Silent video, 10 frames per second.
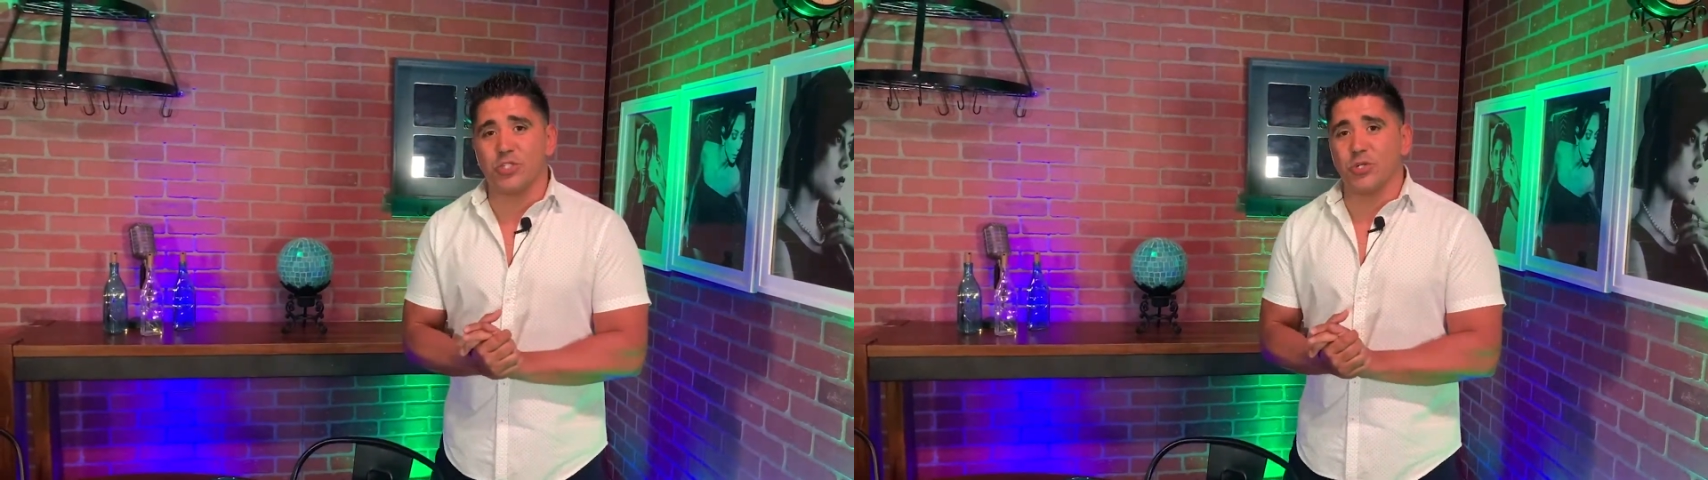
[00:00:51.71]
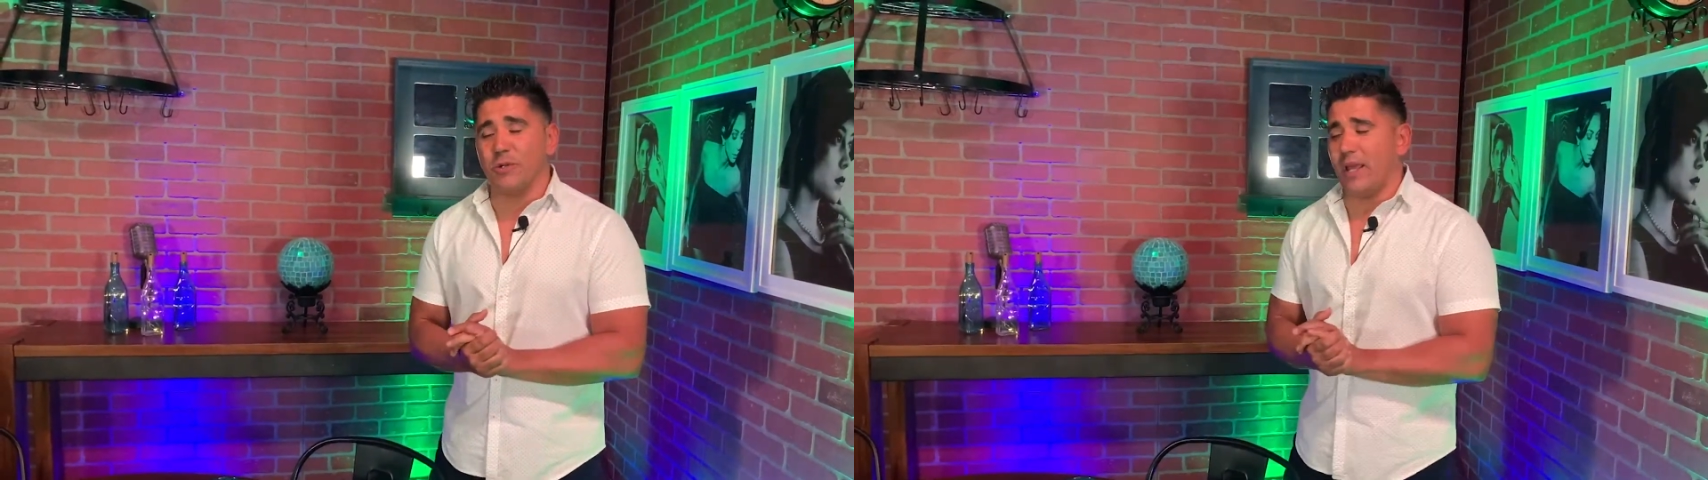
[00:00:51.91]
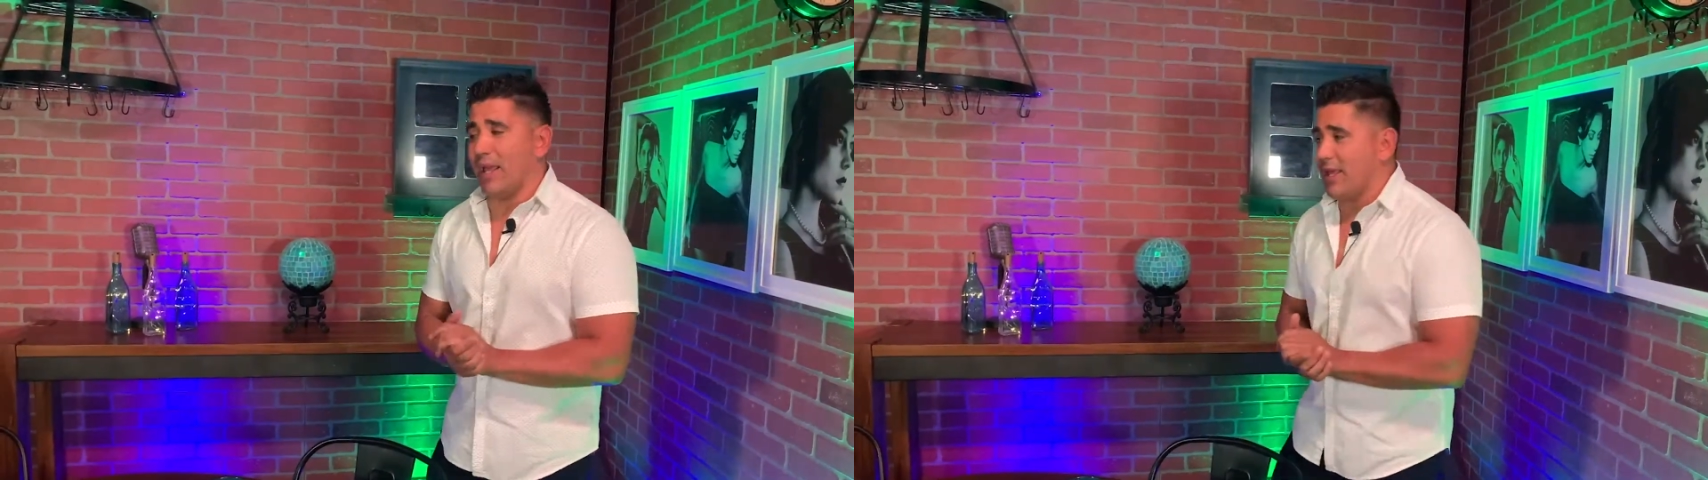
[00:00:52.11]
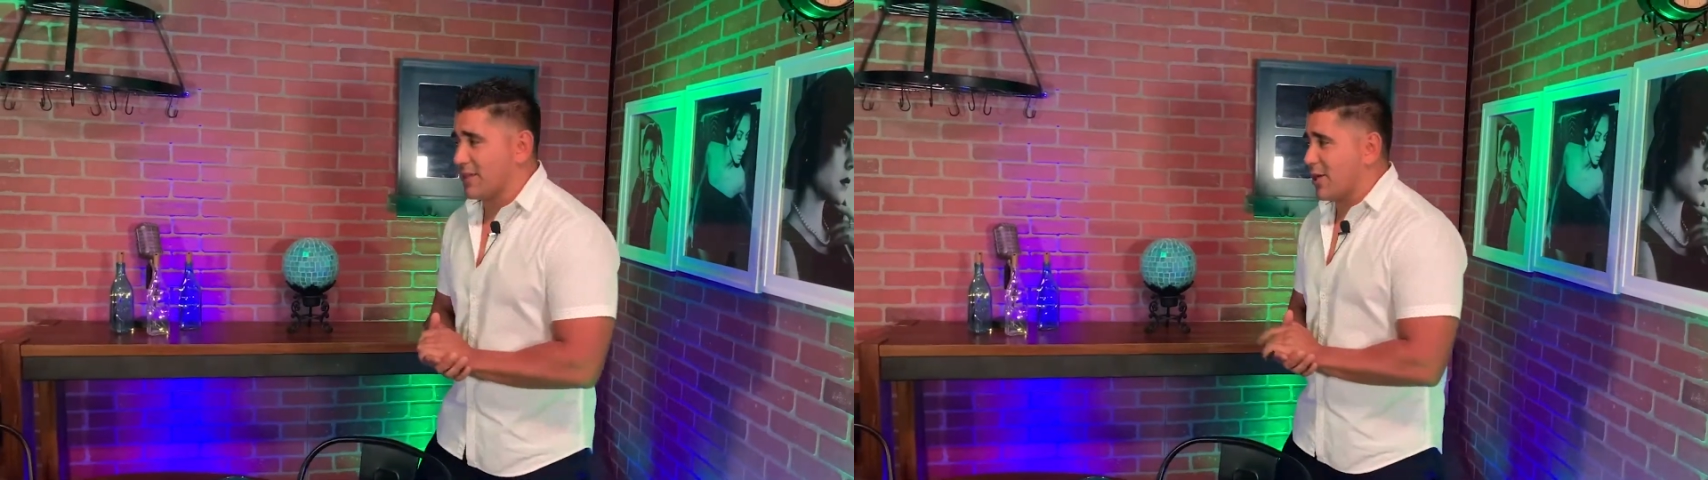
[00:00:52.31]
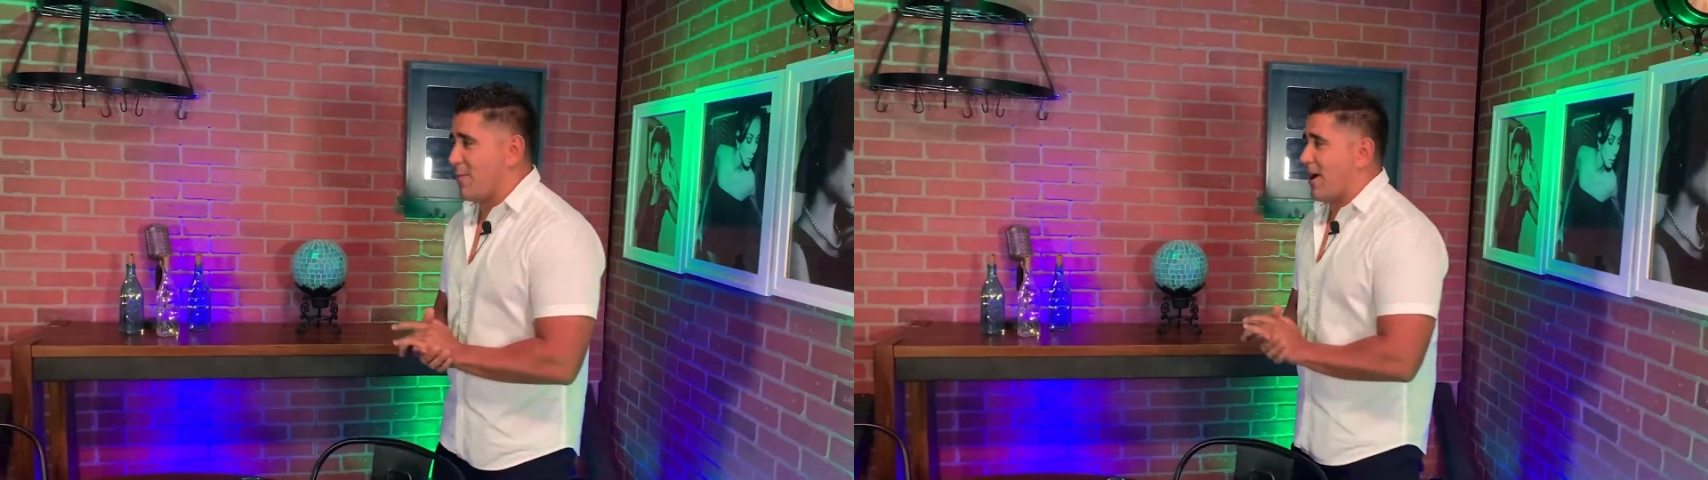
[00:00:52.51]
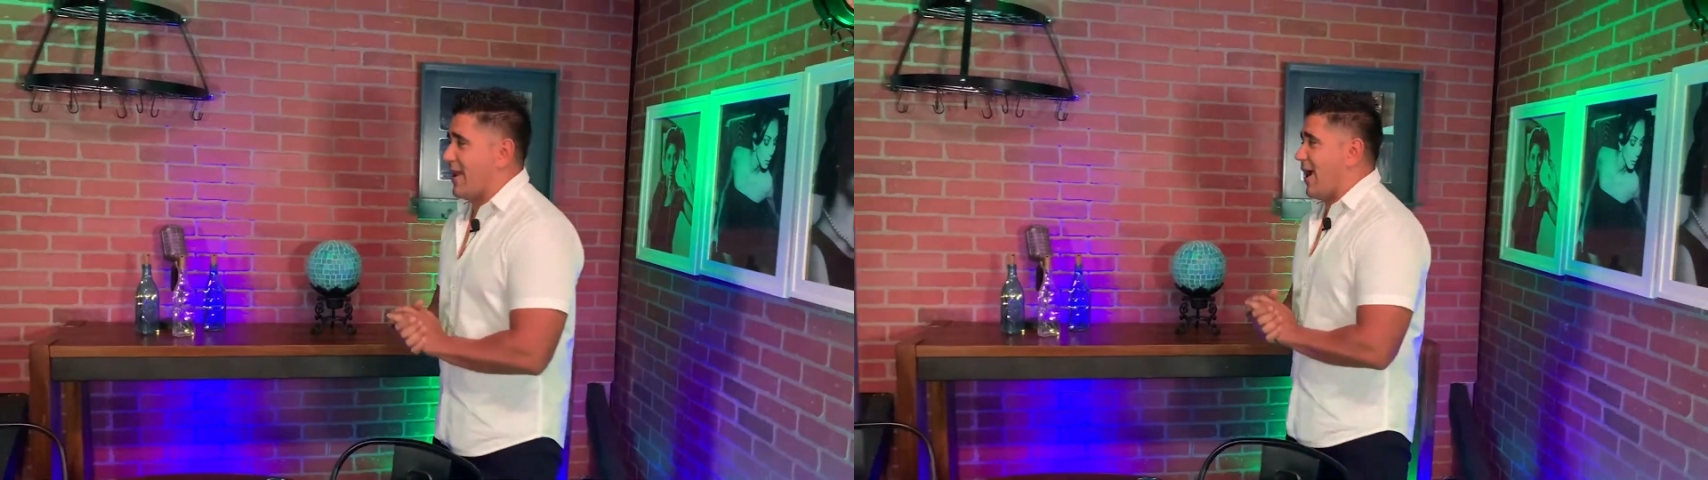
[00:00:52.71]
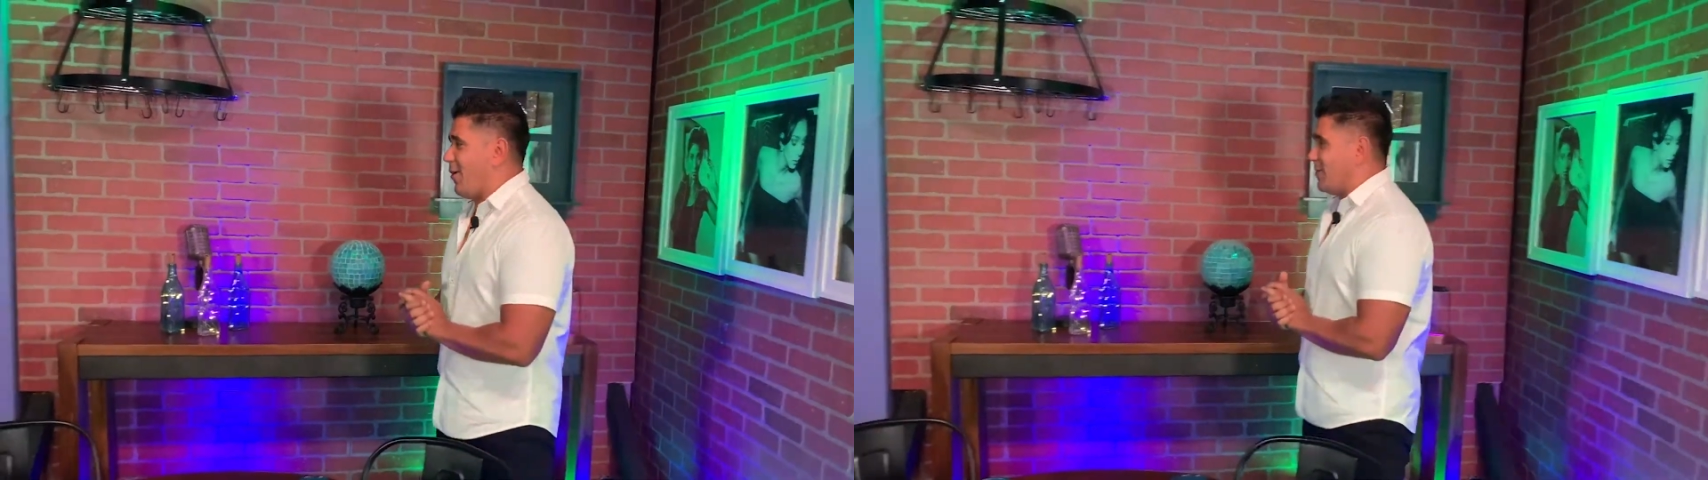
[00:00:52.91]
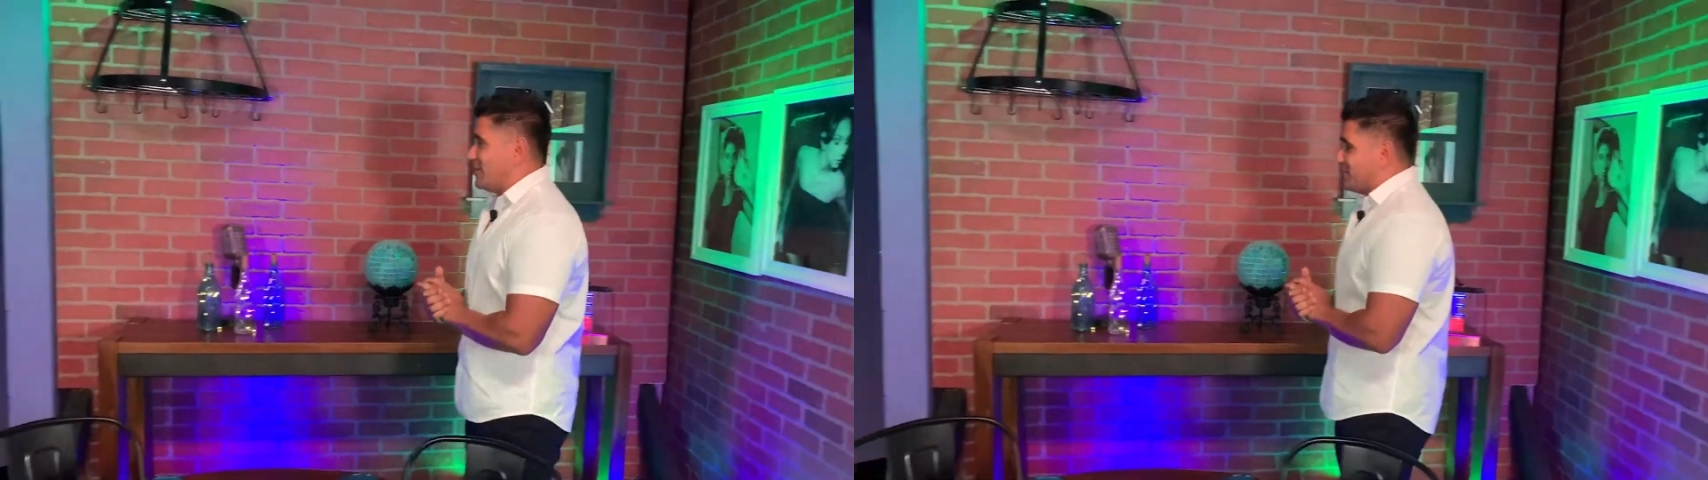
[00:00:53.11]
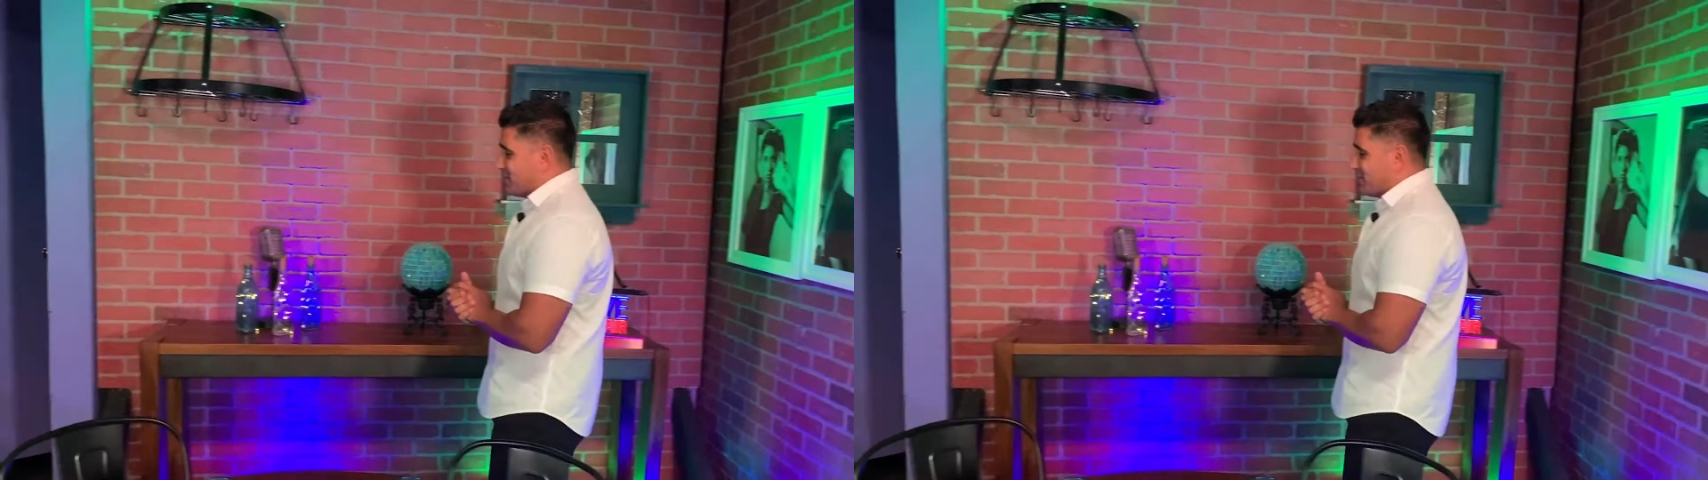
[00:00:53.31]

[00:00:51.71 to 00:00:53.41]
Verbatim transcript: Judith. Come on out.